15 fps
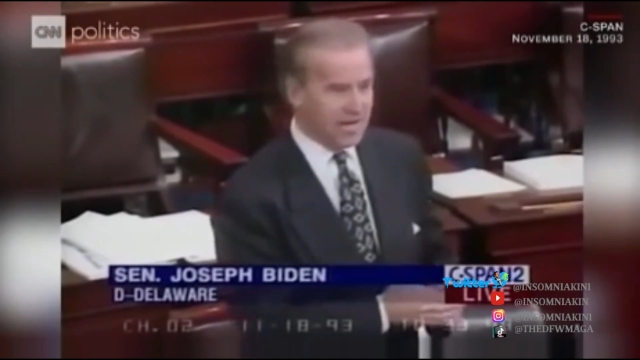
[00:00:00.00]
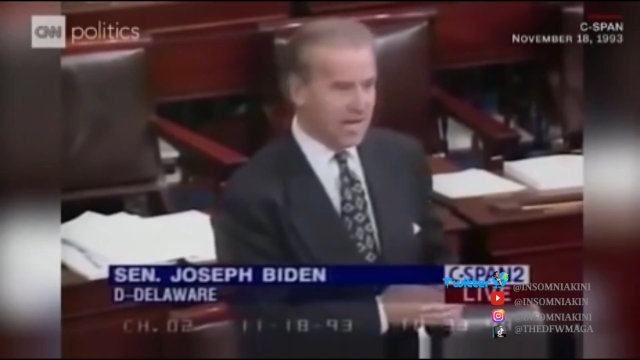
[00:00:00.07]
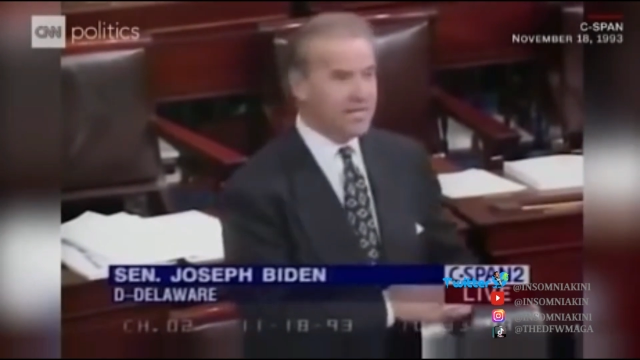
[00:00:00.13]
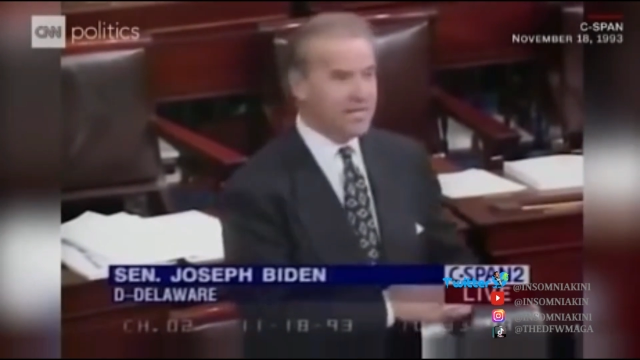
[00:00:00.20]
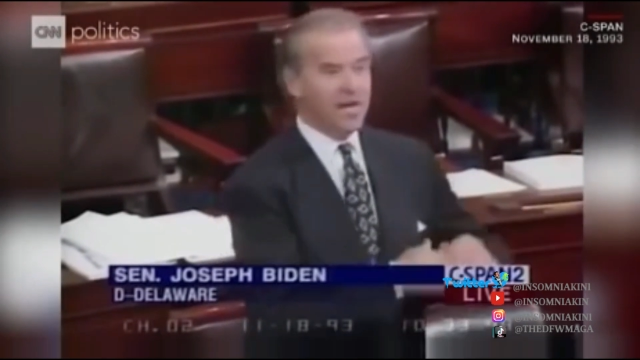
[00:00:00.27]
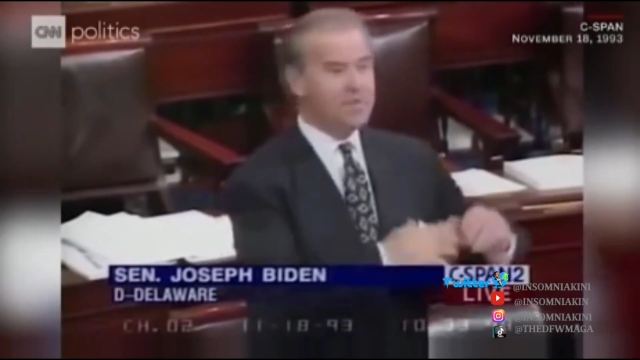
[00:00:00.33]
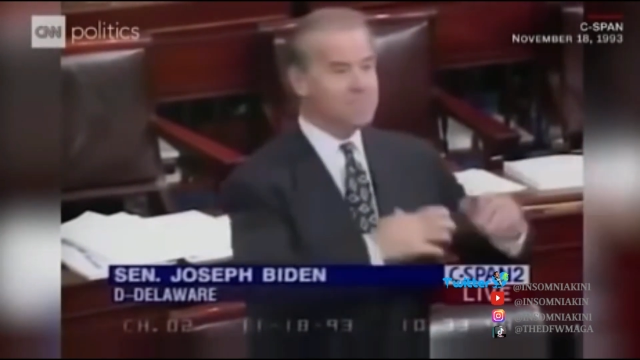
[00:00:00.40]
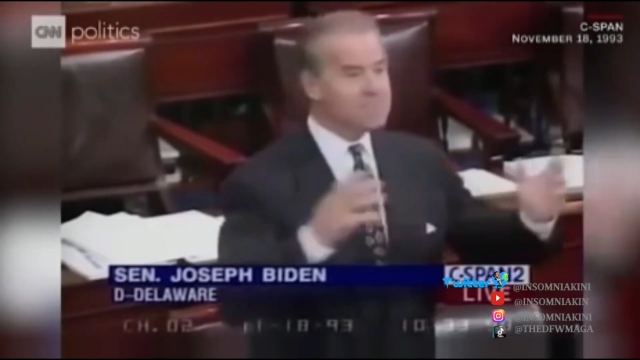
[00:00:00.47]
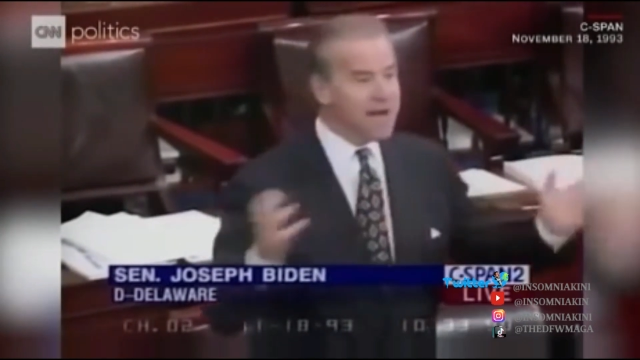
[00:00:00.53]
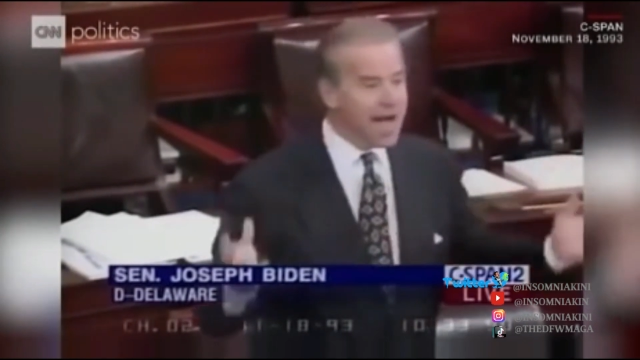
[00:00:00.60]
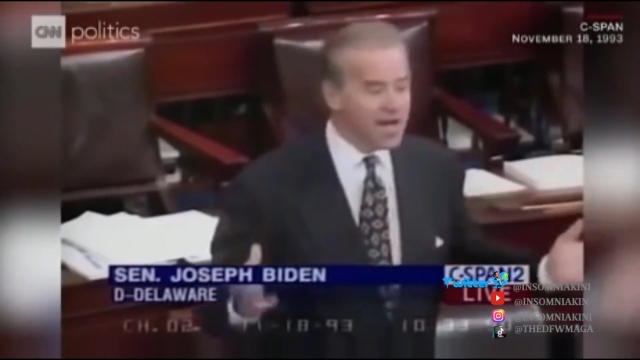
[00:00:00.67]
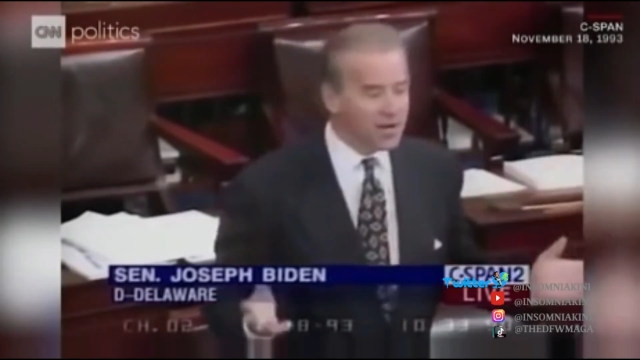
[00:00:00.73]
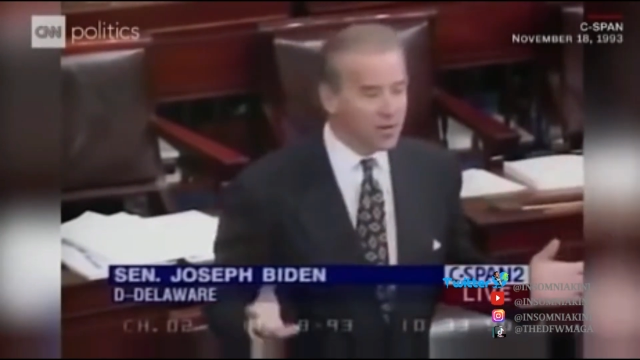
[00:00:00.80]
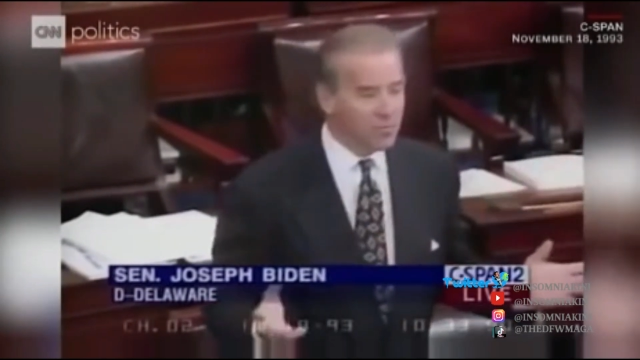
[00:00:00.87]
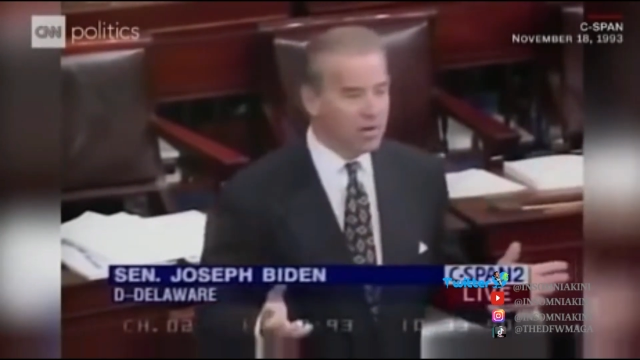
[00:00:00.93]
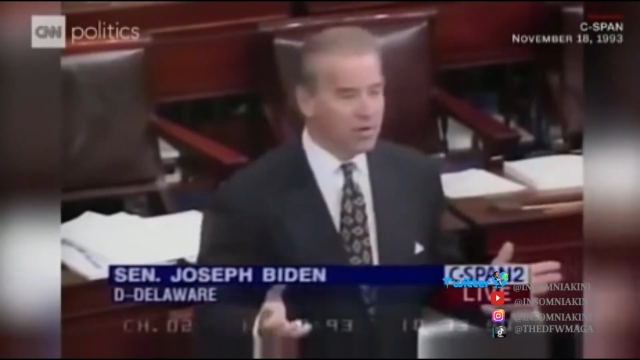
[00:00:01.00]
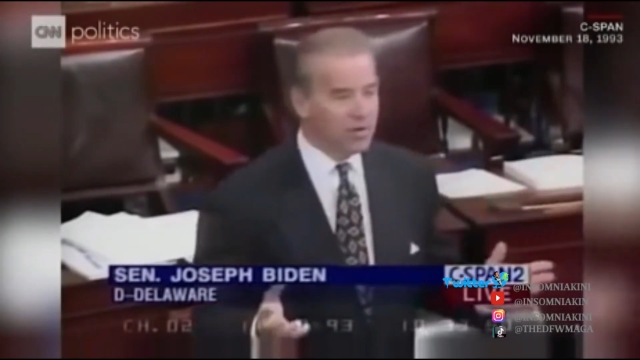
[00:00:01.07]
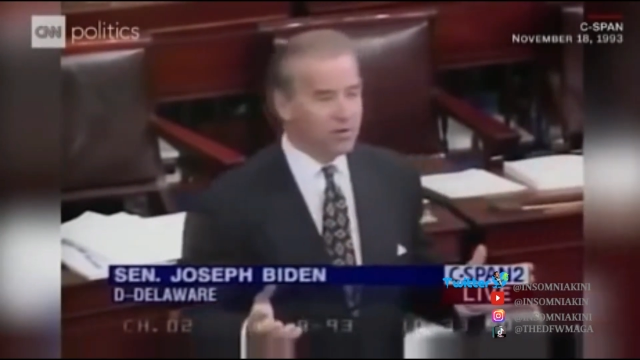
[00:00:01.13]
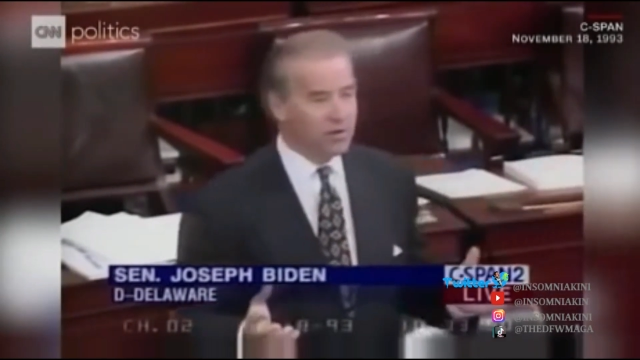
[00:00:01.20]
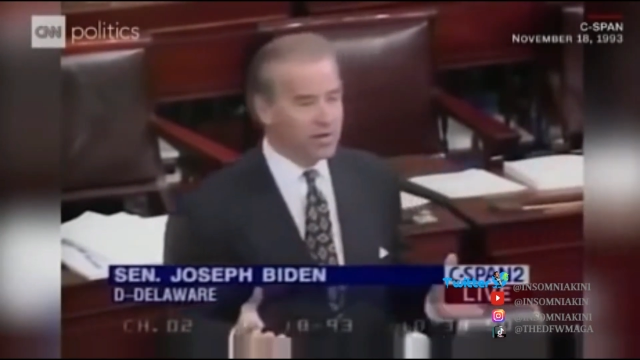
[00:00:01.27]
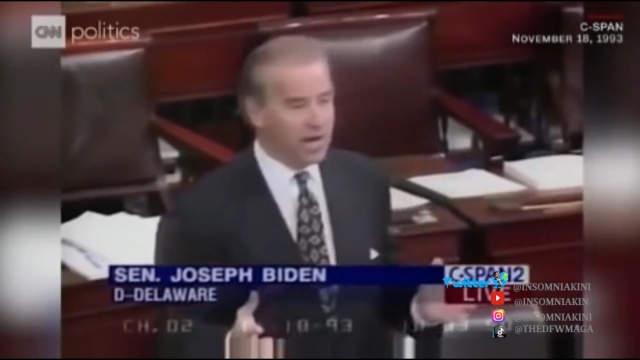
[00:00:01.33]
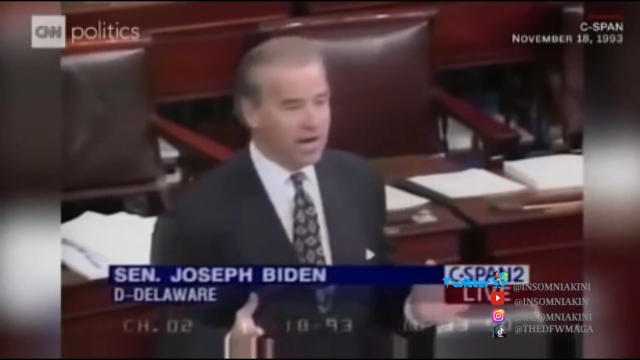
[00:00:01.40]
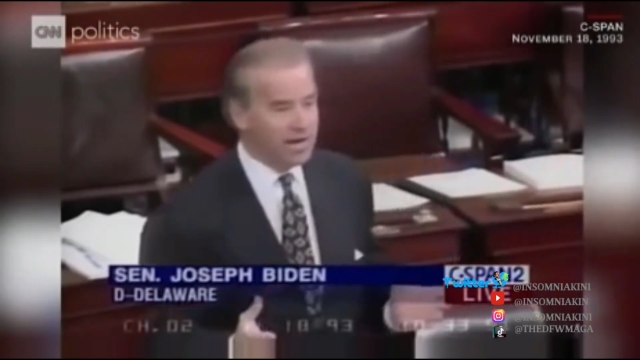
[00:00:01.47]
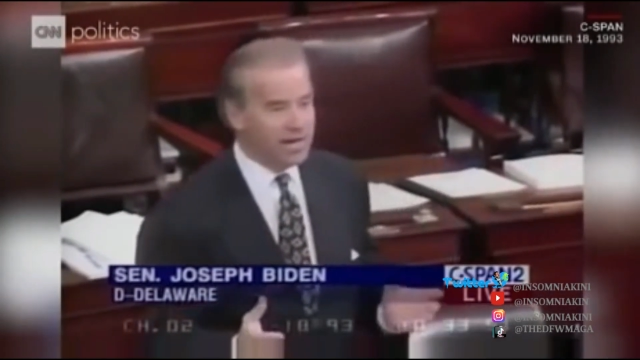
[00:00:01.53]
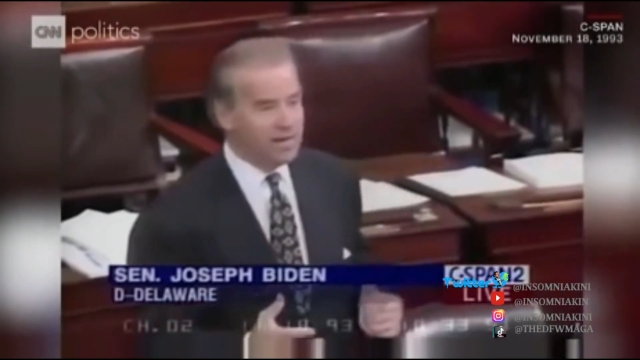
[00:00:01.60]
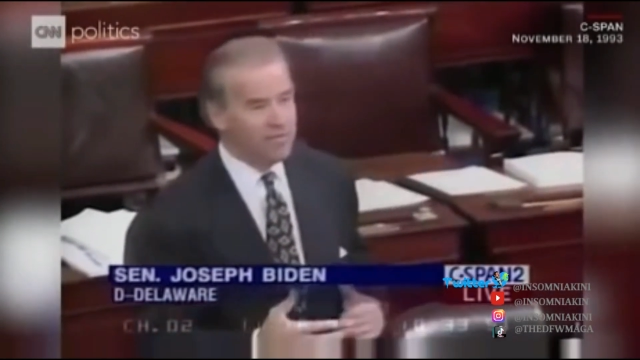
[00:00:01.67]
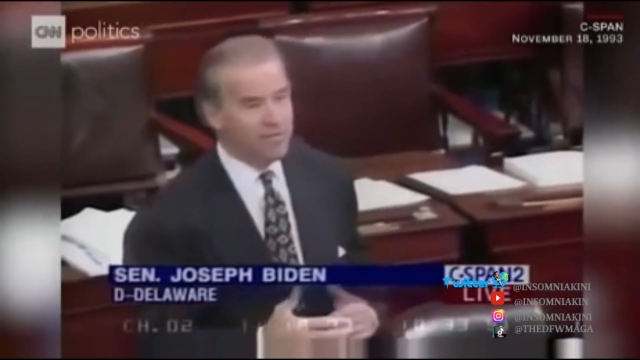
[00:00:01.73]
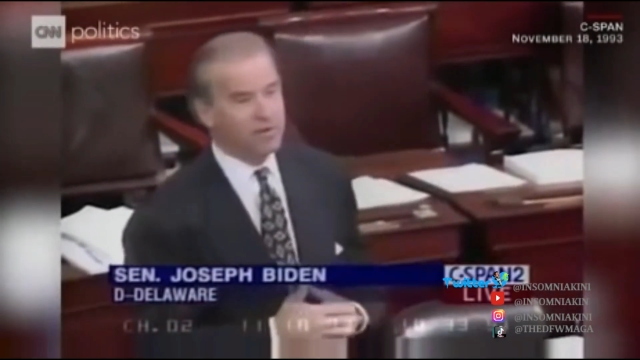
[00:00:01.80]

It doesn't matter whether or not